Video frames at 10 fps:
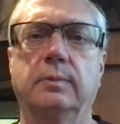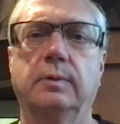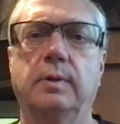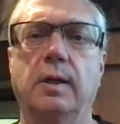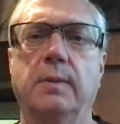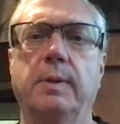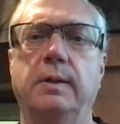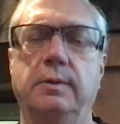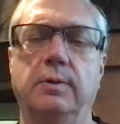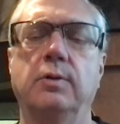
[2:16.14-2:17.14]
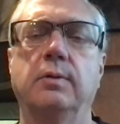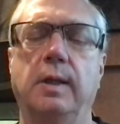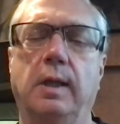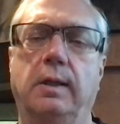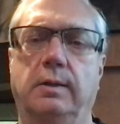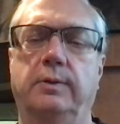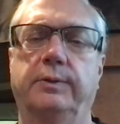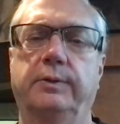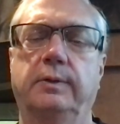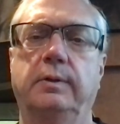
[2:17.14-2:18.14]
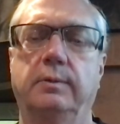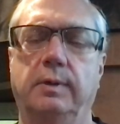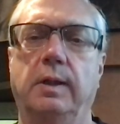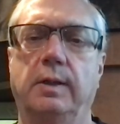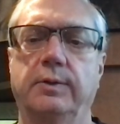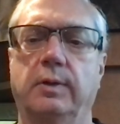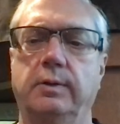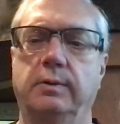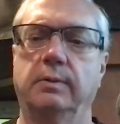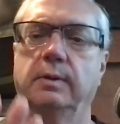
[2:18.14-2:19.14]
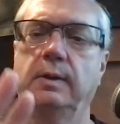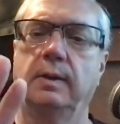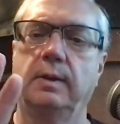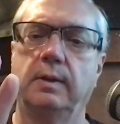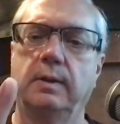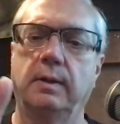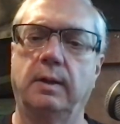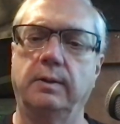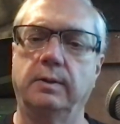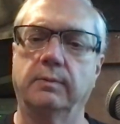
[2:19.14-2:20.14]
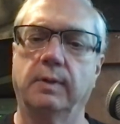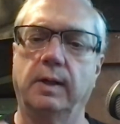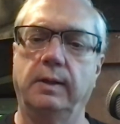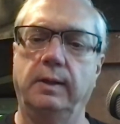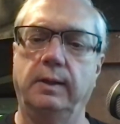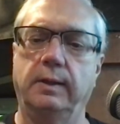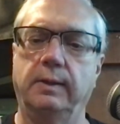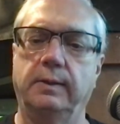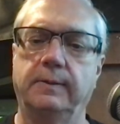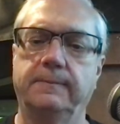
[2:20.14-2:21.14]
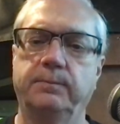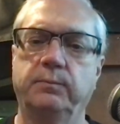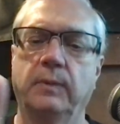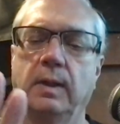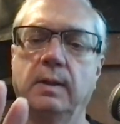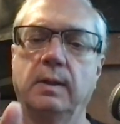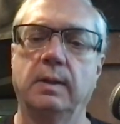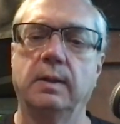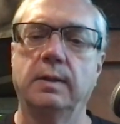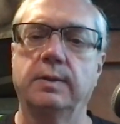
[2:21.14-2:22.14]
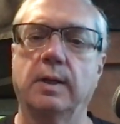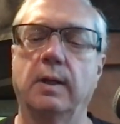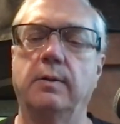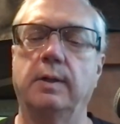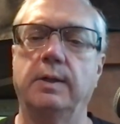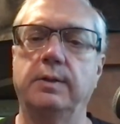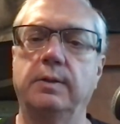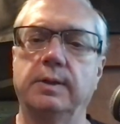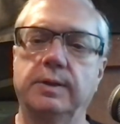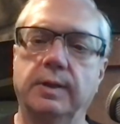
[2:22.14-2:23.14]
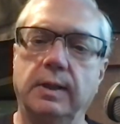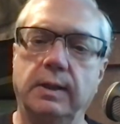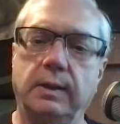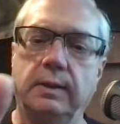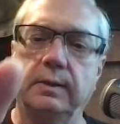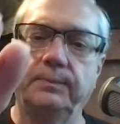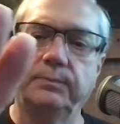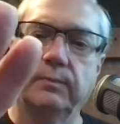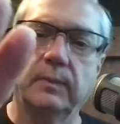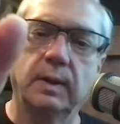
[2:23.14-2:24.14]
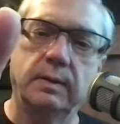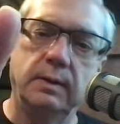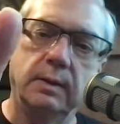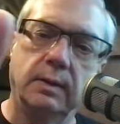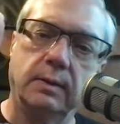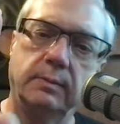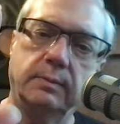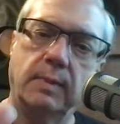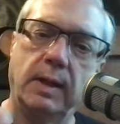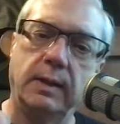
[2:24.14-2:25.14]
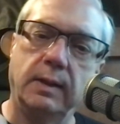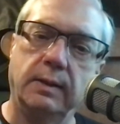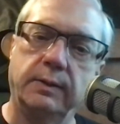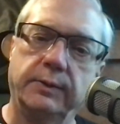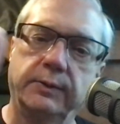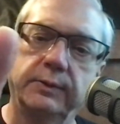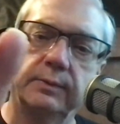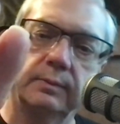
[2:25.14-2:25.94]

talk about using nails. Your nails on your right hand. So as you can see, my nails